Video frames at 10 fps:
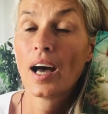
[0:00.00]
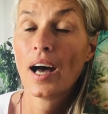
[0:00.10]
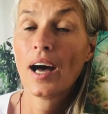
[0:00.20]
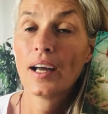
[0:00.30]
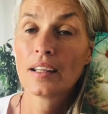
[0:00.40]

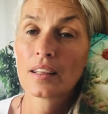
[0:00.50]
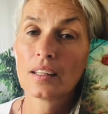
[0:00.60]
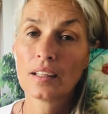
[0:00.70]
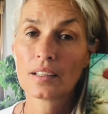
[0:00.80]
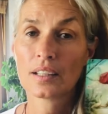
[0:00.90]
I
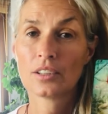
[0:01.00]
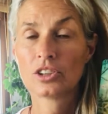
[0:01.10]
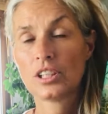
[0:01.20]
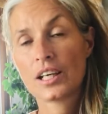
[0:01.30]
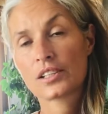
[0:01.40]
think then
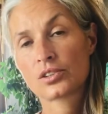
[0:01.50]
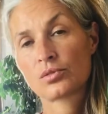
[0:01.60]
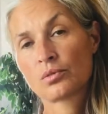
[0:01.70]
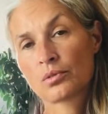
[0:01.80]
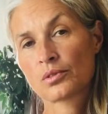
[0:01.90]
she has
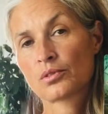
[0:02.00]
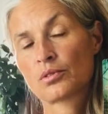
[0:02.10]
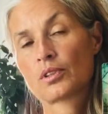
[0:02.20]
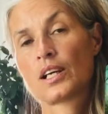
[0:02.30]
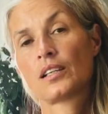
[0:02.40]
to also
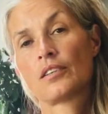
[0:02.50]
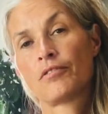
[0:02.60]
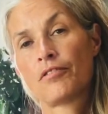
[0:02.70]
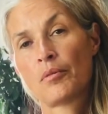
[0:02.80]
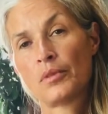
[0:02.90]
create a
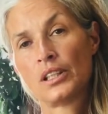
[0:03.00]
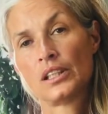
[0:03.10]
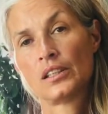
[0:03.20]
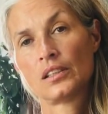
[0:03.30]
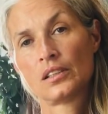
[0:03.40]

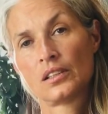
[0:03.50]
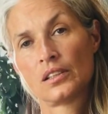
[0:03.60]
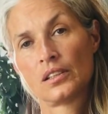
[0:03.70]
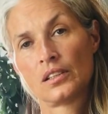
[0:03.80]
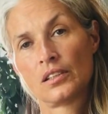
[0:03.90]
feminine
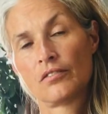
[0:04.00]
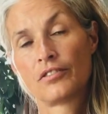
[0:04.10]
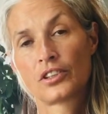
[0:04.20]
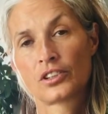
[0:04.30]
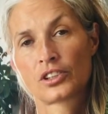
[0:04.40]

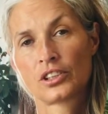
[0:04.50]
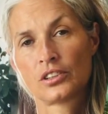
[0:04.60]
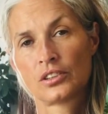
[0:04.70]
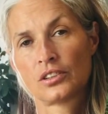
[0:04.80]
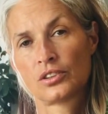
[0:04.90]

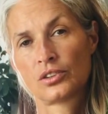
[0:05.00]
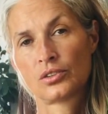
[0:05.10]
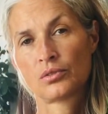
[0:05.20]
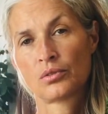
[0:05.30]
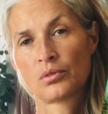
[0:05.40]
version
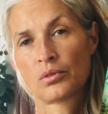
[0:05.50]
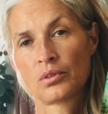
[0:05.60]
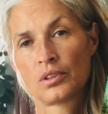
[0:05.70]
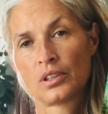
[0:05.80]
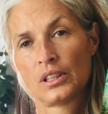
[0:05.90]
to
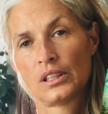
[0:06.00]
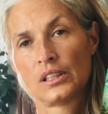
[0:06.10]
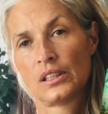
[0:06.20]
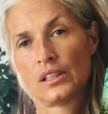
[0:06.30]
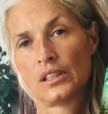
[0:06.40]
all.
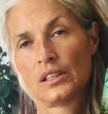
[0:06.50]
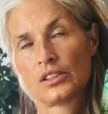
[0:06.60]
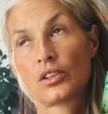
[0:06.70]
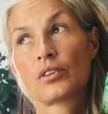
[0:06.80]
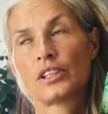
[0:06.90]

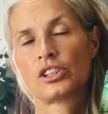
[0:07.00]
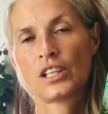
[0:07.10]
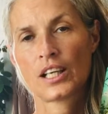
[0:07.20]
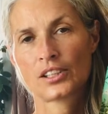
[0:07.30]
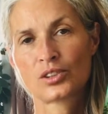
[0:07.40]
Sorry, she
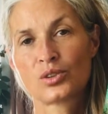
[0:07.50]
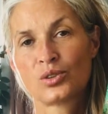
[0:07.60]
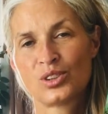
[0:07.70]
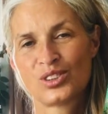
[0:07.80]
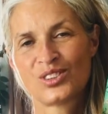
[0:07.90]
has
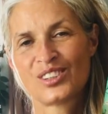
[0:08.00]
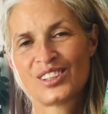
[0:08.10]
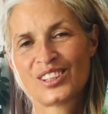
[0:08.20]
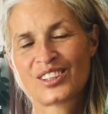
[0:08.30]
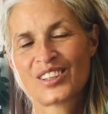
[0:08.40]

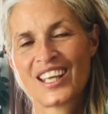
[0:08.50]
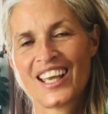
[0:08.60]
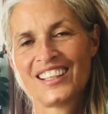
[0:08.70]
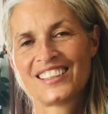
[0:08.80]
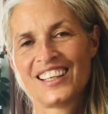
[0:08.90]
to
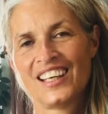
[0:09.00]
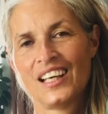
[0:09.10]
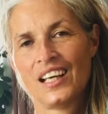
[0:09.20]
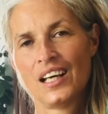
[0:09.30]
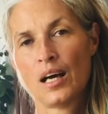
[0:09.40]
create
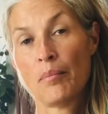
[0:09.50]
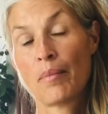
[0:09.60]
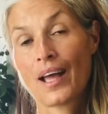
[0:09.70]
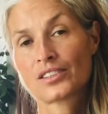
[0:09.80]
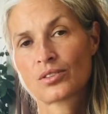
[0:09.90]
a
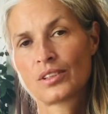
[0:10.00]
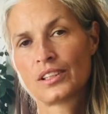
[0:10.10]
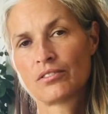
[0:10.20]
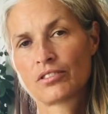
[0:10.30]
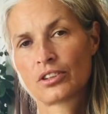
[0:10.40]

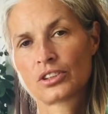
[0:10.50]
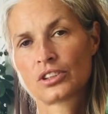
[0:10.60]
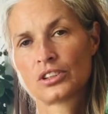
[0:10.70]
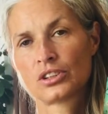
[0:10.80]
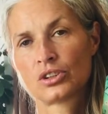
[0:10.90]
masculine
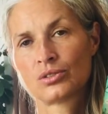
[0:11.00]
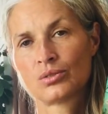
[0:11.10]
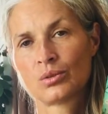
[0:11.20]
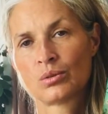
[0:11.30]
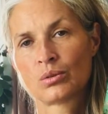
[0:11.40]
version to
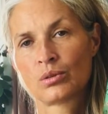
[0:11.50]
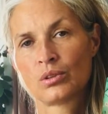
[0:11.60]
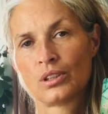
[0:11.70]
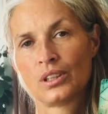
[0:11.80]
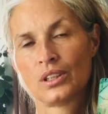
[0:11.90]
all
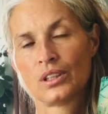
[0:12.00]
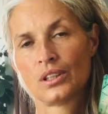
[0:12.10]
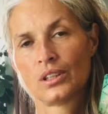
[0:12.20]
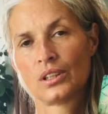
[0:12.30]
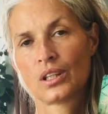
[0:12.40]

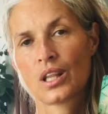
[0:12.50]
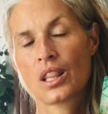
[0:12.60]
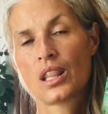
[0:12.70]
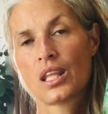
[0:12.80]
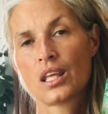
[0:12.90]

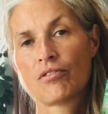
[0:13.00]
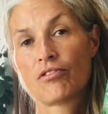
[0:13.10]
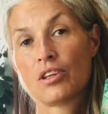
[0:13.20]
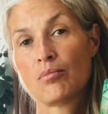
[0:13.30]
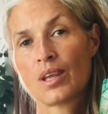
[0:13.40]
the
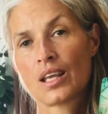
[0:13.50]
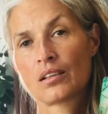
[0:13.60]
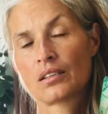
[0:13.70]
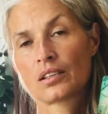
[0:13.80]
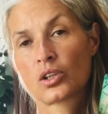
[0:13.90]

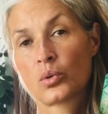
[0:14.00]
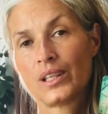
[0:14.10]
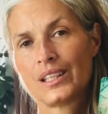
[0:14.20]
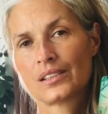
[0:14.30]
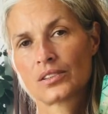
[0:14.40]
female
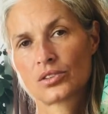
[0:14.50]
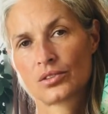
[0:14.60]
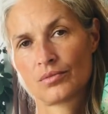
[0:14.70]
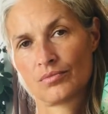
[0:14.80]
queens.